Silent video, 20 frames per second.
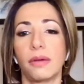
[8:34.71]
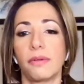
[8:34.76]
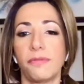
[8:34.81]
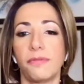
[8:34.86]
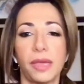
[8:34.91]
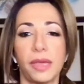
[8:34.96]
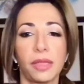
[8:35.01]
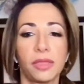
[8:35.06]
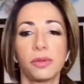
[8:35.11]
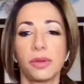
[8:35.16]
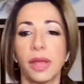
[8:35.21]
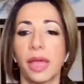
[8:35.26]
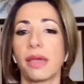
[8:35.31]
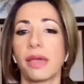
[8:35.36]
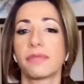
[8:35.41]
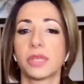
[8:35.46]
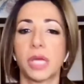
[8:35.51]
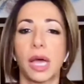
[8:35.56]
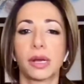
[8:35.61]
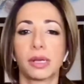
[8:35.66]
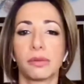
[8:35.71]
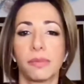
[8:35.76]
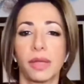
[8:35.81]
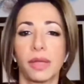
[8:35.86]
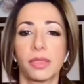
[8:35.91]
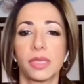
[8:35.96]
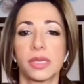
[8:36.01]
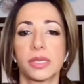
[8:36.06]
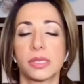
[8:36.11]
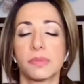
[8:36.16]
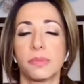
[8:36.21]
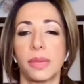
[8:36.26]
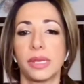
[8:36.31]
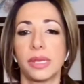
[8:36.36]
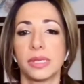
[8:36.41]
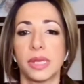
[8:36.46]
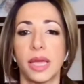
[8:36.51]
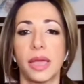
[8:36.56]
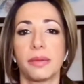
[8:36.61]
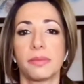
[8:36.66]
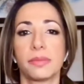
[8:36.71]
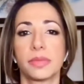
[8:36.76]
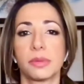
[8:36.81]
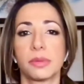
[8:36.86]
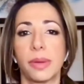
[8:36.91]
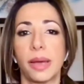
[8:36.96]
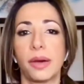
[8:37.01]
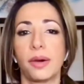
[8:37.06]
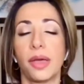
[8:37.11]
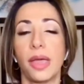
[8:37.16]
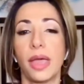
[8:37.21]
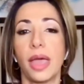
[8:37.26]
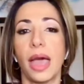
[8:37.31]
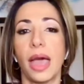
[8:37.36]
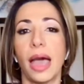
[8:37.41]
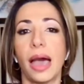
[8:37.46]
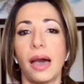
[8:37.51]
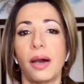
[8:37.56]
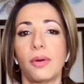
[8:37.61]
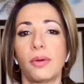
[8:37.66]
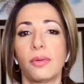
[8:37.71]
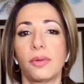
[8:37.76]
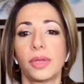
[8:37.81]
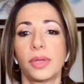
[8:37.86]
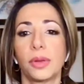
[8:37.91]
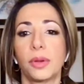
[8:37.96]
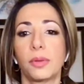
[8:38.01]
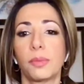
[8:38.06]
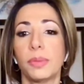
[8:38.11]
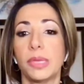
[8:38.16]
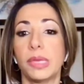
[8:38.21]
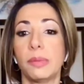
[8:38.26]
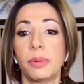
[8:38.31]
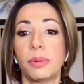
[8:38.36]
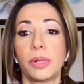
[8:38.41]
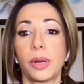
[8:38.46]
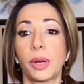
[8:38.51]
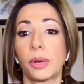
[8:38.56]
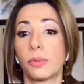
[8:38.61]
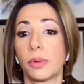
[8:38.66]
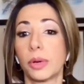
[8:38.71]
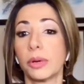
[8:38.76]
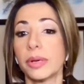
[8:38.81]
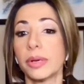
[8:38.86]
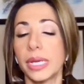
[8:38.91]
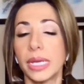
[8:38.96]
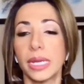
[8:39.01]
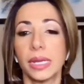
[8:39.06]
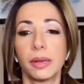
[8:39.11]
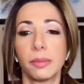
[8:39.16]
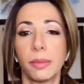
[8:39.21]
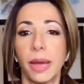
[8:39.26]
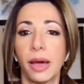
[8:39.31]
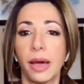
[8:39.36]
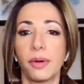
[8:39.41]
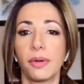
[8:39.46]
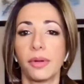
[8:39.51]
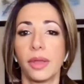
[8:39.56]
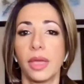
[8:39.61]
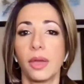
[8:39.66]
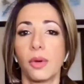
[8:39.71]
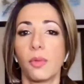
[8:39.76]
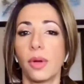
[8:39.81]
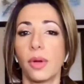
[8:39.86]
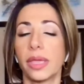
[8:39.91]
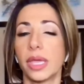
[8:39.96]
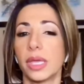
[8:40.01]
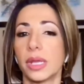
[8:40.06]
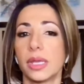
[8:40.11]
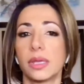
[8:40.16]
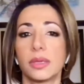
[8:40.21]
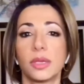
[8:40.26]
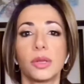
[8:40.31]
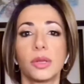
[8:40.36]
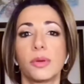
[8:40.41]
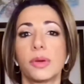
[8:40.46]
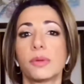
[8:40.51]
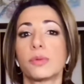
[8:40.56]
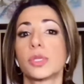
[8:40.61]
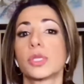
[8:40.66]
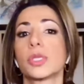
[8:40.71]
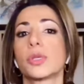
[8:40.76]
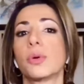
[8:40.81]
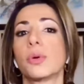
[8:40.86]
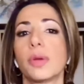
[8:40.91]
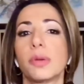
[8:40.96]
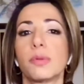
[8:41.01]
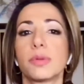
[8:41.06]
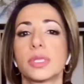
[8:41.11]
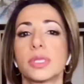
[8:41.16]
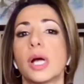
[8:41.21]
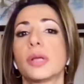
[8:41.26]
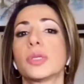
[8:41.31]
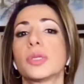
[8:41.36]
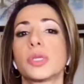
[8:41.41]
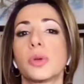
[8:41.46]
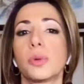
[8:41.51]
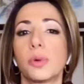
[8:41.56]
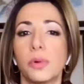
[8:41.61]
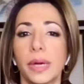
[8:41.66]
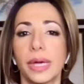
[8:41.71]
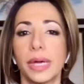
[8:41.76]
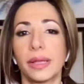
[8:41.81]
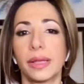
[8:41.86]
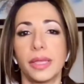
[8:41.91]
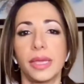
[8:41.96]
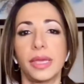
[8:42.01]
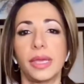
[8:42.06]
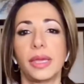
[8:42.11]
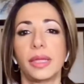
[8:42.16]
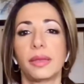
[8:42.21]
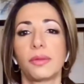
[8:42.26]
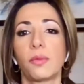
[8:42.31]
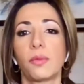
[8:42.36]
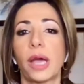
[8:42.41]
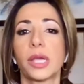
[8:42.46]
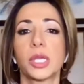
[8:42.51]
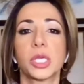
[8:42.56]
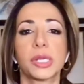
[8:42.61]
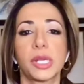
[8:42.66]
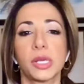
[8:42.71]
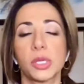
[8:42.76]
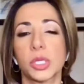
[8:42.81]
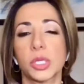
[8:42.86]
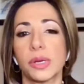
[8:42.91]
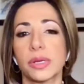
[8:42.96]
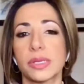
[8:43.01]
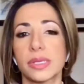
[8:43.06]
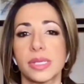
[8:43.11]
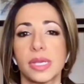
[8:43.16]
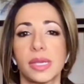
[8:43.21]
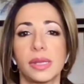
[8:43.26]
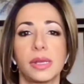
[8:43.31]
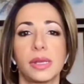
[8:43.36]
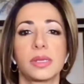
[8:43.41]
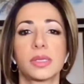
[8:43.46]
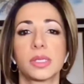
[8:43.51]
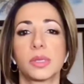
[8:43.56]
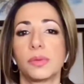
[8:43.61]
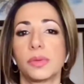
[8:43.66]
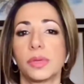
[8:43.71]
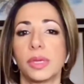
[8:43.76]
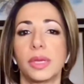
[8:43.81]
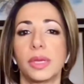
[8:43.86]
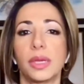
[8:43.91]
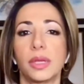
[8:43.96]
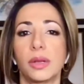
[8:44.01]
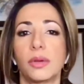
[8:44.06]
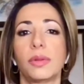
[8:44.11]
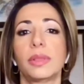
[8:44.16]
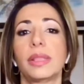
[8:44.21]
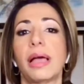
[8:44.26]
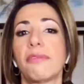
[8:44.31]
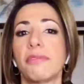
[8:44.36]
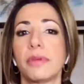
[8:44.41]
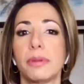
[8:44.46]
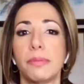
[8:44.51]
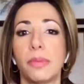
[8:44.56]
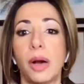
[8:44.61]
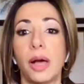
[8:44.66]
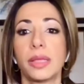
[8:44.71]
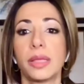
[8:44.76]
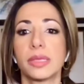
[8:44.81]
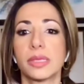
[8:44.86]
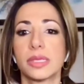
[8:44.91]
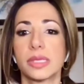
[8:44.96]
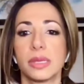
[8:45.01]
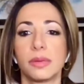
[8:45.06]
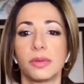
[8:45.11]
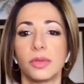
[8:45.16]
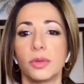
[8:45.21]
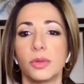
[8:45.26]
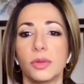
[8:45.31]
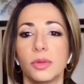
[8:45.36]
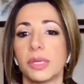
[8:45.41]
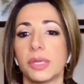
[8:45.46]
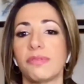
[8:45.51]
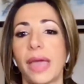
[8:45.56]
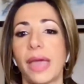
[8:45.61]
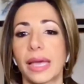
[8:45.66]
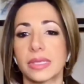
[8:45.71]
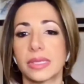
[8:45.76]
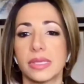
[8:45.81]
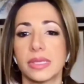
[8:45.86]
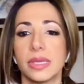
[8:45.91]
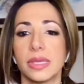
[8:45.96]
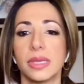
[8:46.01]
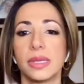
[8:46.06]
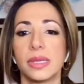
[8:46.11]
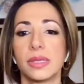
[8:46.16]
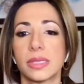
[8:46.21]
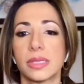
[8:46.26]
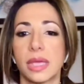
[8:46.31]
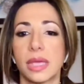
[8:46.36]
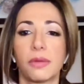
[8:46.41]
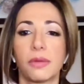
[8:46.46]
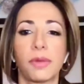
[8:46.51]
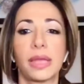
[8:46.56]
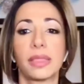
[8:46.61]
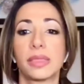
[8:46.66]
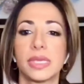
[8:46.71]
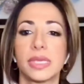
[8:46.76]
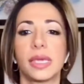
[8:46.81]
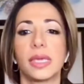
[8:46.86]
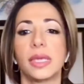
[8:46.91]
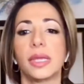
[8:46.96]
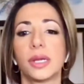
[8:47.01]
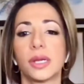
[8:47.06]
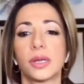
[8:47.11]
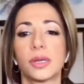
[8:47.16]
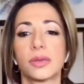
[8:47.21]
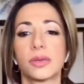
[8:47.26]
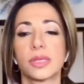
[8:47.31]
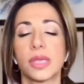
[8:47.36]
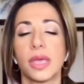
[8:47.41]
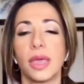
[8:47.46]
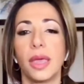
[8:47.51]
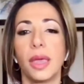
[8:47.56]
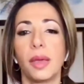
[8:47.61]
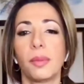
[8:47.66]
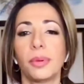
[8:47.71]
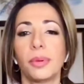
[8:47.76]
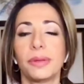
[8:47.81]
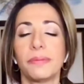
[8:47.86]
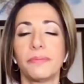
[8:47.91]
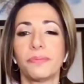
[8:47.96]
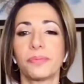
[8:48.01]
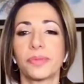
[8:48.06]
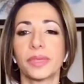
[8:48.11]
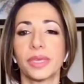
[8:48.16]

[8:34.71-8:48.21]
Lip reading: Faith, you and I have talked about this many times about how, people are worried about it. It was done so quickly, and why should I trust it? And it's only, 11 months, and usually vaccines I read take years. But